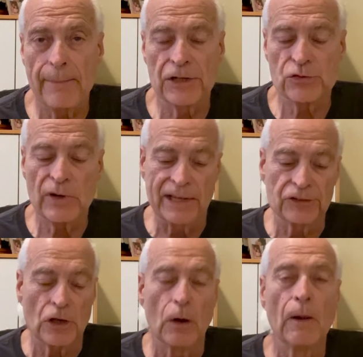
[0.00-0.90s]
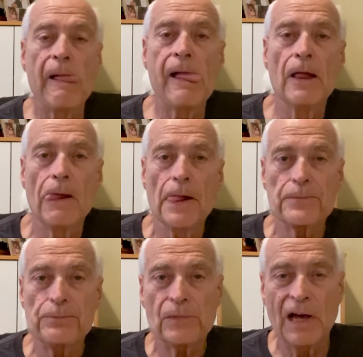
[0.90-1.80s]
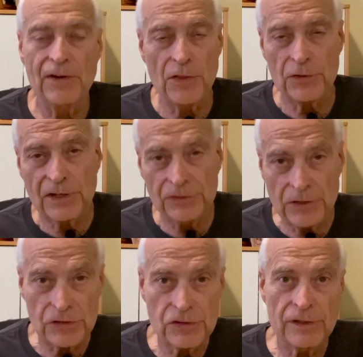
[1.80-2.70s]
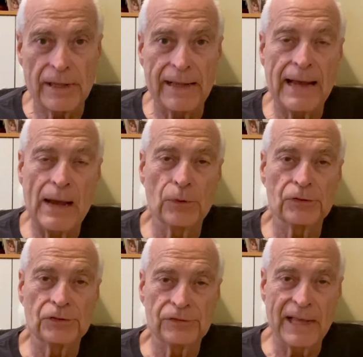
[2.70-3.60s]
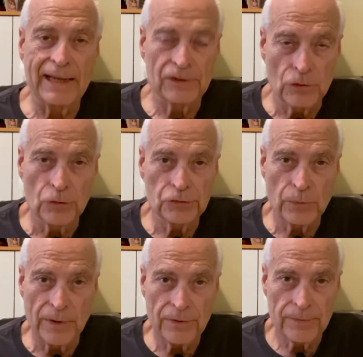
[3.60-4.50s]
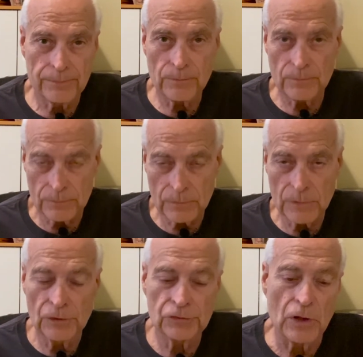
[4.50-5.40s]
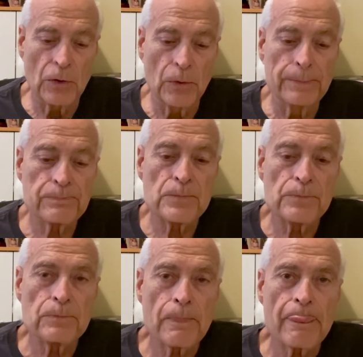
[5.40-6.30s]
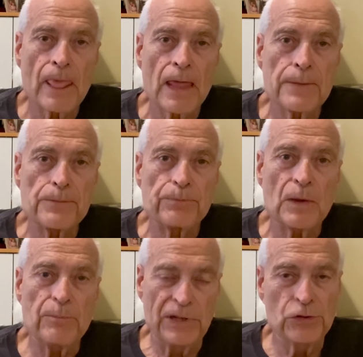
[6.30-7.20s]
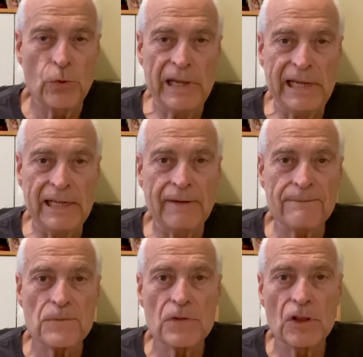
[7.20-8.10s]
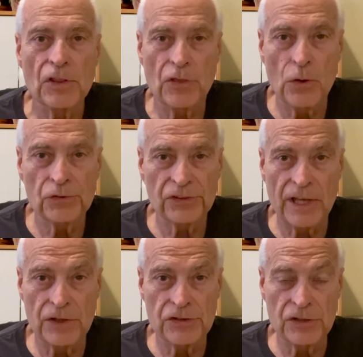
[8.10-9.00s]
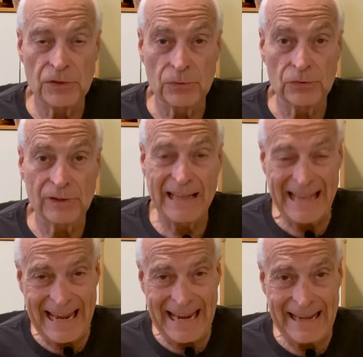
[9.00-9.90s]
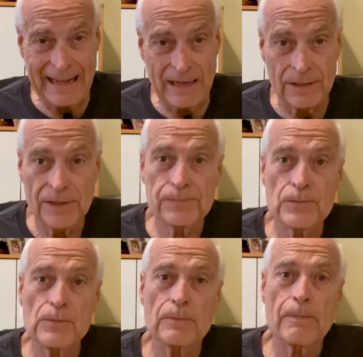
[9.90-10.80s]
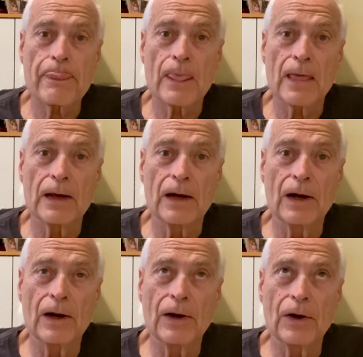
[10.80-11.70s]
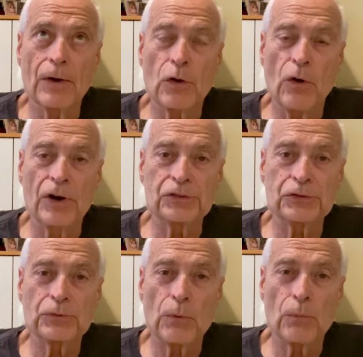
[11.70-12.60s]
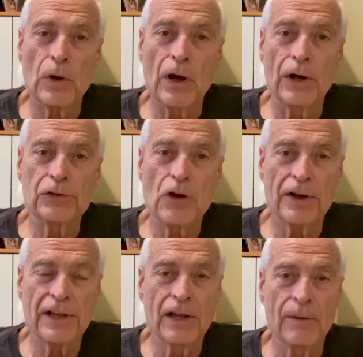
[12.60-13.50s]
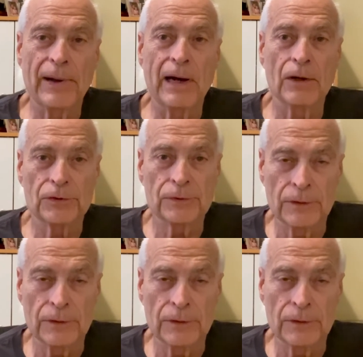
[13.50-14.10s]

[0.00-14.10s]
my trach. So another condition that I was diagnosed with. So between those issues and, of course, talking about